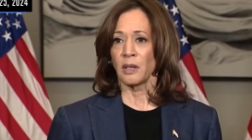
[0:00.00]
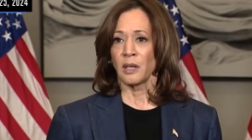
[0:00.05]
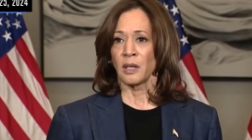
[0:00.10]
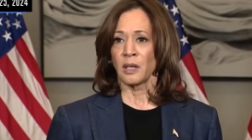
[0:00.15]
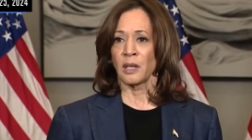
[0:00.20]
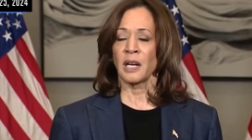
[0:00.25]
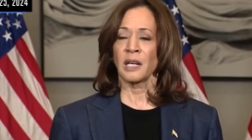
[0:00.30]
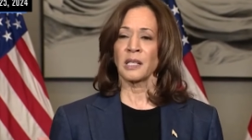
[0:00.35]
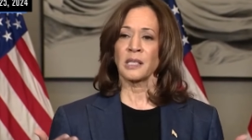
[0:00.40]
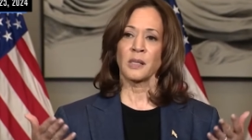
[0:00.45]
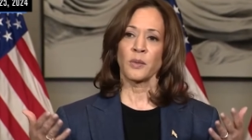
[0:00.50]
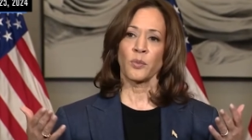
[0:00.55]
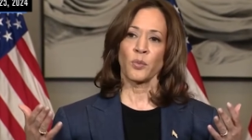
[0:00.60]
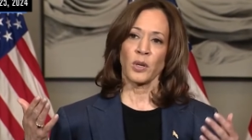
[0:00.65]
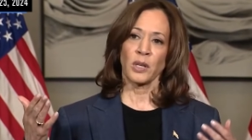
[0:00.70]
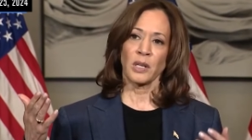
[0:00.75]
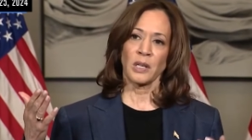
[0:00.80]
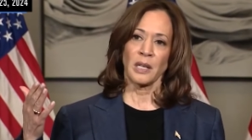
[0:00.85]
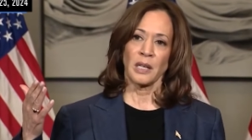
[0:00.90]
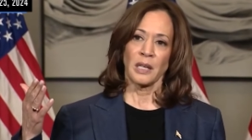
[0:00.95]
not
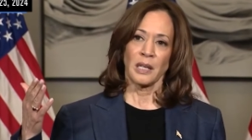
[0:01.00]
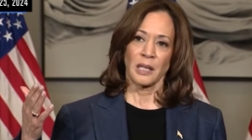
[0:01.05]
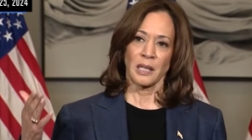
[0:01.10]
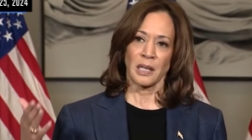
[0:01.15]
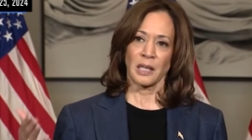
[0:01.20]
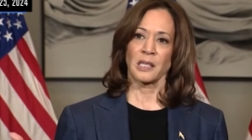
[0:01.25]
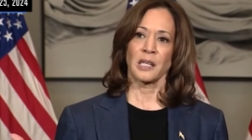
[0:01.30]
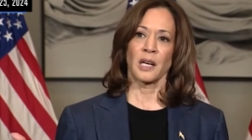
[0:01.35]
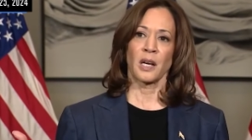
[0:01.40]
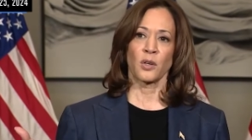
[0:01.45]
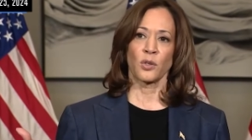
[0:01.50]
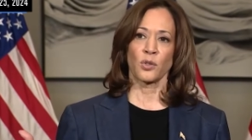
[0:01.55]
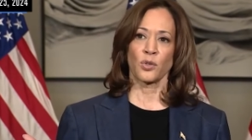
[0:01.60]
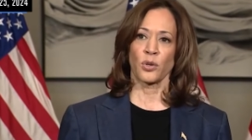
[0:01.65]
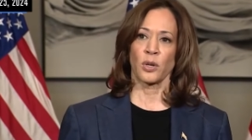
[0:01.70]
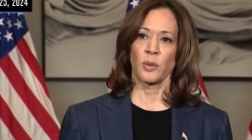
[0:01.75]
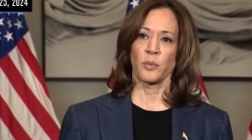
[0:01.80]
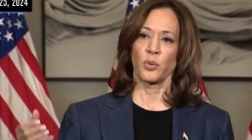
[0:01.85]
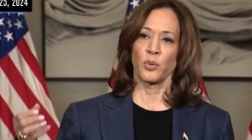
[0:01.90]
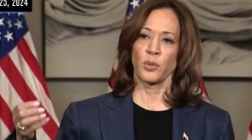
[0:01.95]
someone like Donald
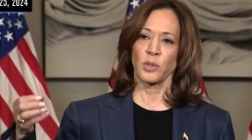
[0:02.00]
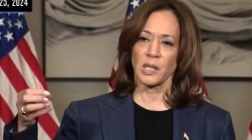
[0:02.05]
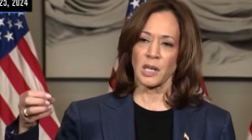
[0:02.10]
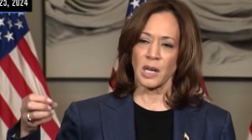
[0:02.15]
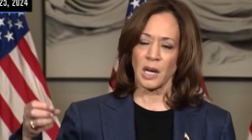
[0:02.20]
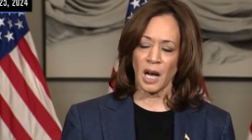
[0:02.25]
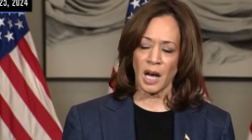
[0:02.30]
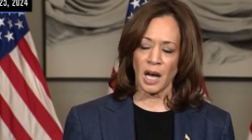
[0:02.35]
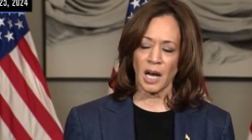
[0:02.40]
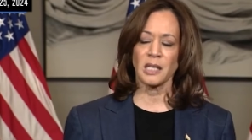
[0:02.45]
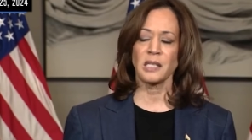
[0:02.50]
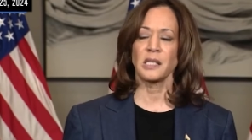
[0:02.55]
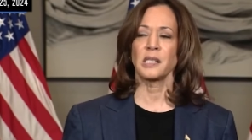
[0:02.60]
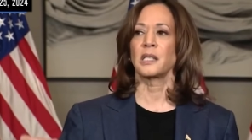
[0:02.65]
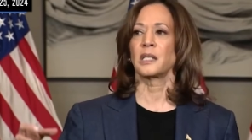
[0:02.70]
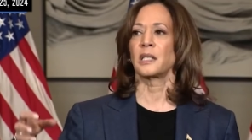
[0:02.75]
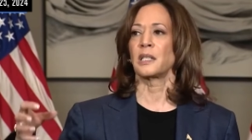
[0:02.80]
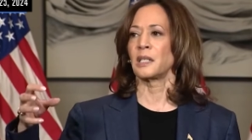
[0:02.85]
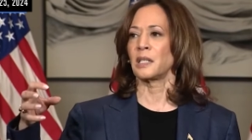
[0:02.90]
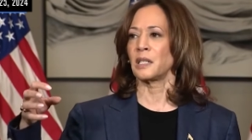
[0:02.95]
Trump who is
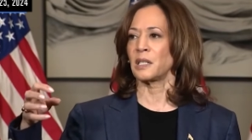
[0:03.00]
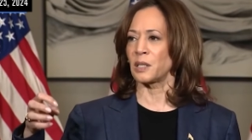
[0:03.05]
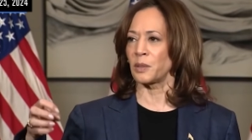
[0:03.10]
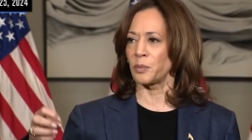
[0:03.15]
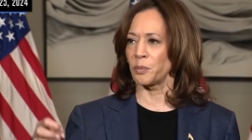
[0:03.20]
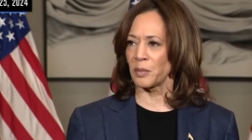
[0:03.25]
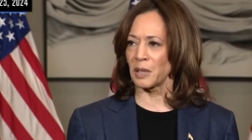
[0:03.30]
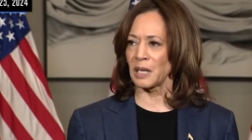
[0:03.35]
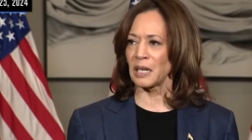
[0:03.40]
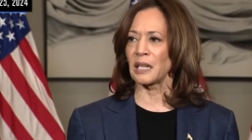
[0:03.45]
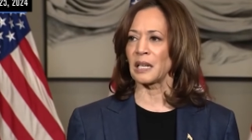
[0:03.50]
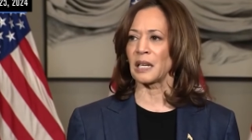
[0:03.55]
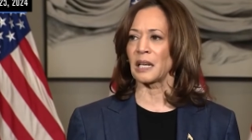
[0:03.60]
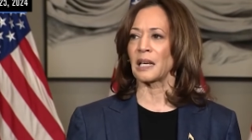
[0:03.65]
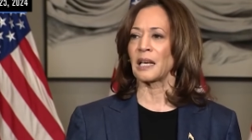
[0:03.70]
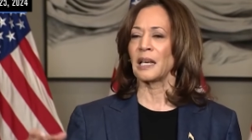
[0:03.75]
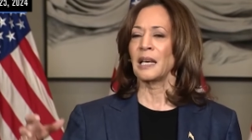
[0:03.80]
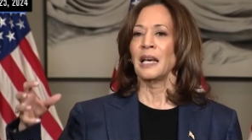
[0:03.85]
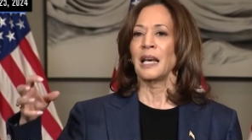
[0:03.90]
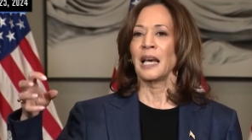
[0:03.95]
constantly
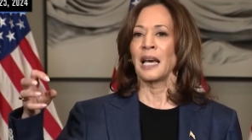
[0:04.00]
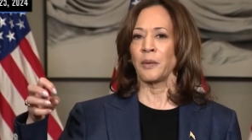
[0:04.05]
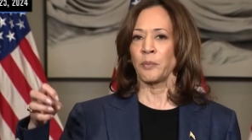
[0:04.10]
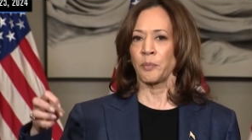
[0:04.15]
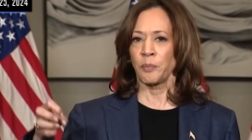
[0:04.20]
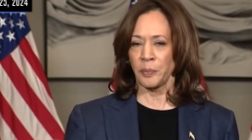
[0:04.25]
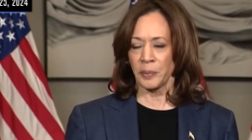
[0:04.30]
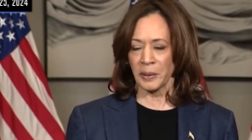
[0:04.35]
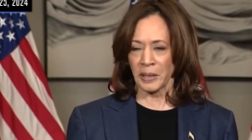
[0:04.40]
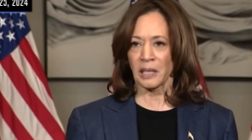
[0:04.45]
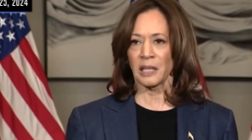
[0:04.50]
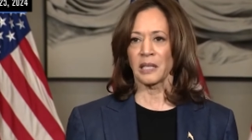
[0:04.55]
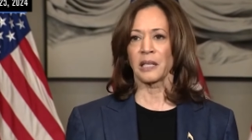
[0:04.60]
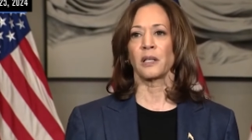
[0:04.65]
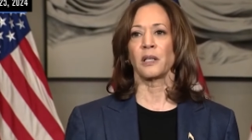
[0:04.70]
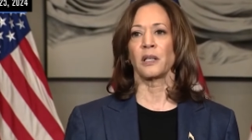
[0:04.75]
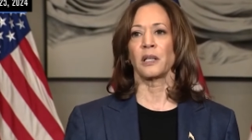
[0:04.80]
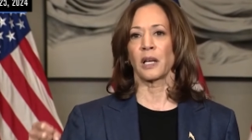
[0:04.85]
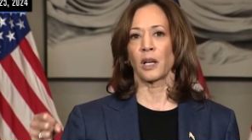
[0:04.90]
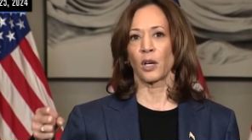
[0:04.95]
demeaning and
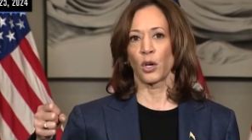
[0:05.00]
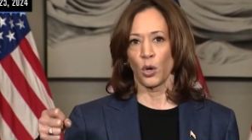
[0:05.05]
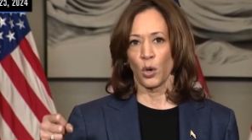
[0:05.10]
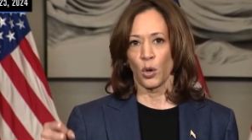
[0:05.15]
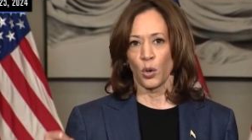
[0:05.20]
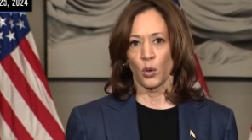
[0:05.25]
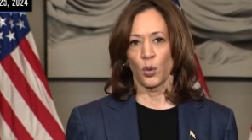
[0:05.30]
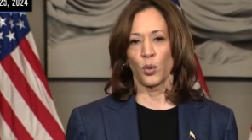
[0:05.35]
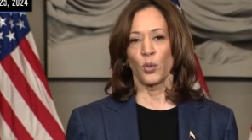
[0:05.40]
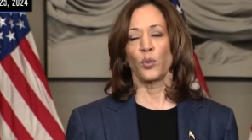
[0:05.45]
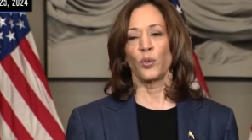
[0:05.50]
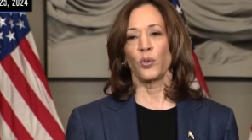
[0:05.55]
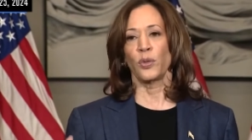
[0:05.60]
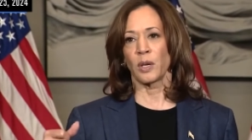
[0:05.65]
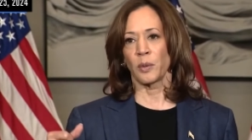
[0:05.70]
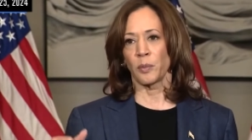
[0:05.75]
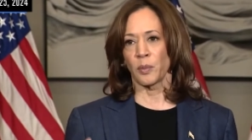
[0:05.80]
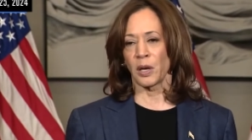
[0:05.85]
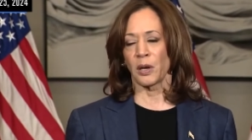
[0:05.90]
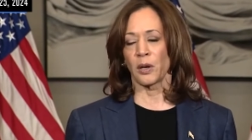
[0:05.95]
belittling who
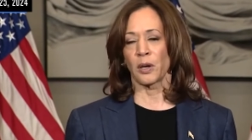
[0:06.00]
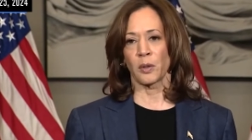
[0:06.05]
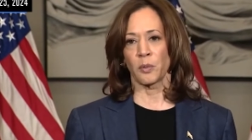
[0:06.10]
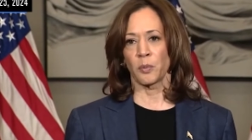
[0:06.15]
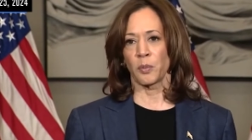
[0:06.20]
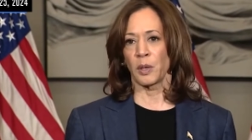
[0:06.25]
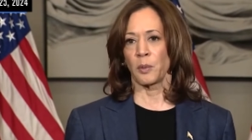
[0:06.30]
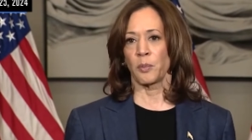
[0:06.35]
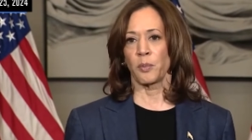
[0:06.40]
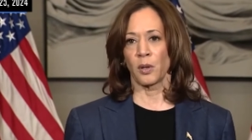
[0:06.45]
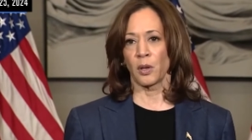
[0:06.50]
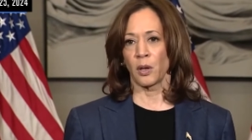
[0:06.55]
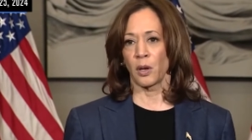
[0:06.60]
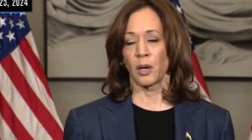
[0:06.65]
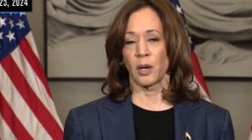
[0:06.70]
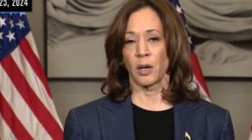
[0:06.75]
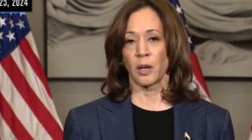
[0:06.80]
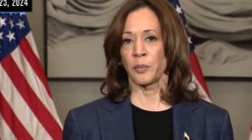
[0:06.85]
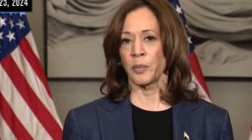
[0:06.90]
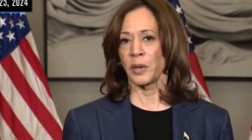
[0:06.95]
the American people
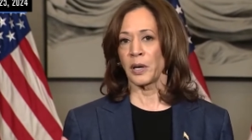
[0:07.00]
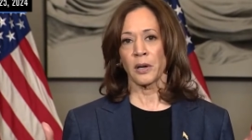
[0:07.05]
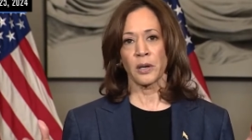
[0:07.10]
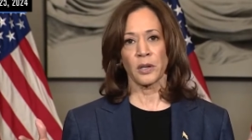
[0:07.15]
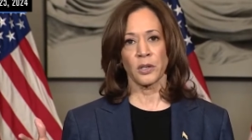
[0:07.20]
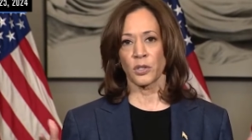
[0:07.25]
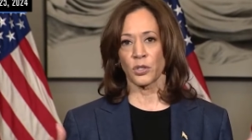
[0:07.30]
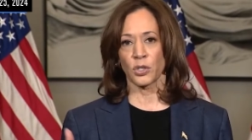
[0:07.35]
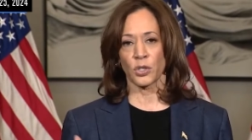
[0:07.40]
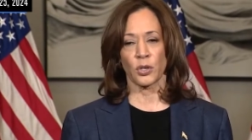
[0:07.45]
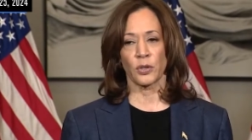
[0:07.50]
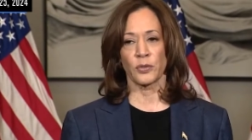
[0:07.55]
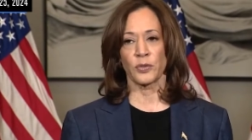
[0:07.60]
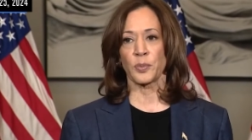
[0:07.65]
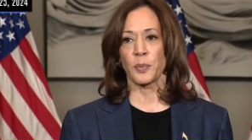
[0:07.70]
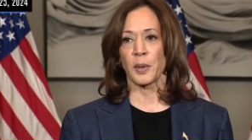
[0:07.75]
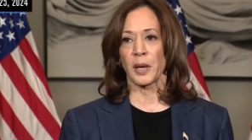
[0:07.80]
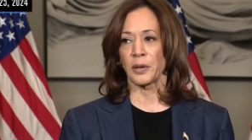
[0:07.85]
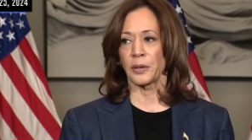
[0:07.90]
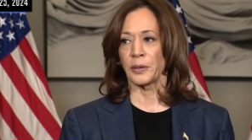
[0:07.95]
are. America deserves
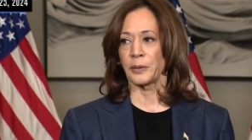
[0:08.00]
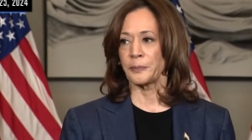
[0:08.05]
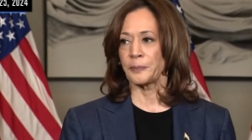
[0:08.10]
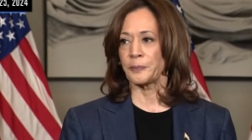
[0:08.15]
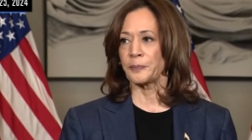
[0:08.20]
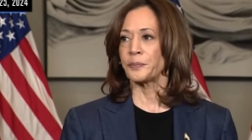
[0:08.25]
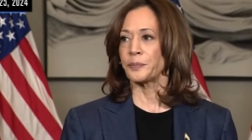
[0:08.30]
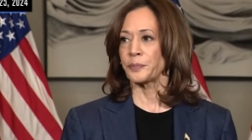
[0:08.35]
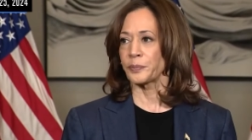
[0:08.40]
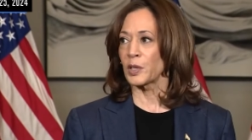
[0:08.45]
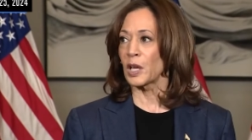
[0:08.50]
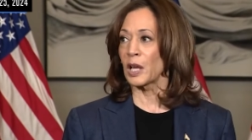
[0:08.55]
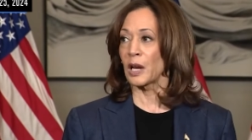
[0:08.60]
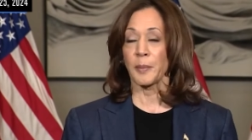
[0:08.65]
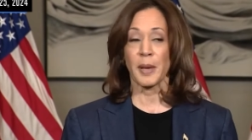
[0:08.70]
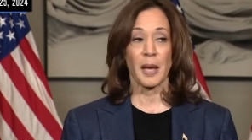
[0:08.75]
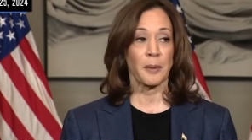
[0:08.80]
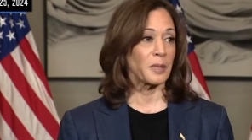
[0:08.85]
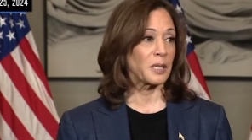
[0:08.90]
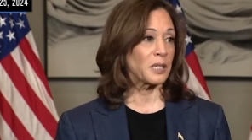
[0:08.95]
better and
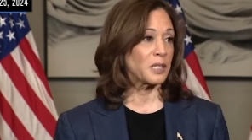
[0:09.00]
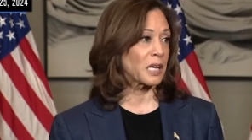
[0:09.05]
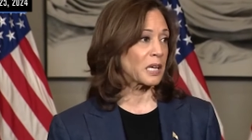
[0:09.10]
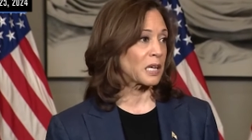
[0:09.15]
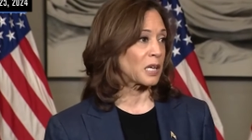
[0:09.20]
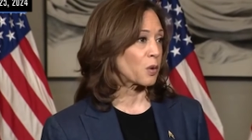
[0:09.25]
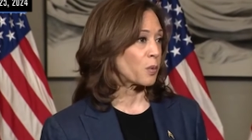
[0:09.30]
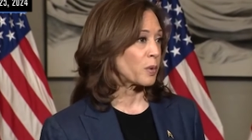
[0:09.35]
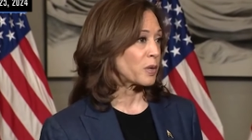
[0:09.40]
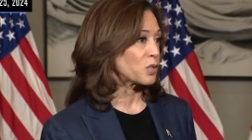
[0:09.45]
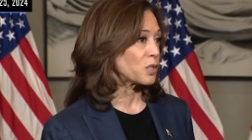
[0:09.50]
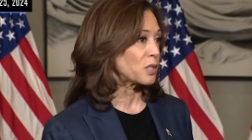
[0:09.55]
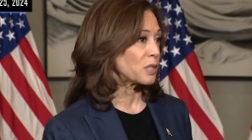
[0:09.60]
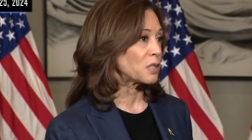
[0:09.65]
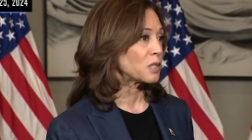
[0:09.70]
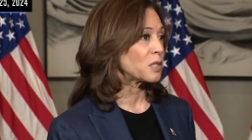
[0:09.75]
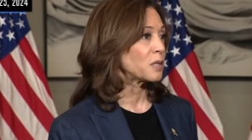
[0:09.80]
I'm happy to take any questions.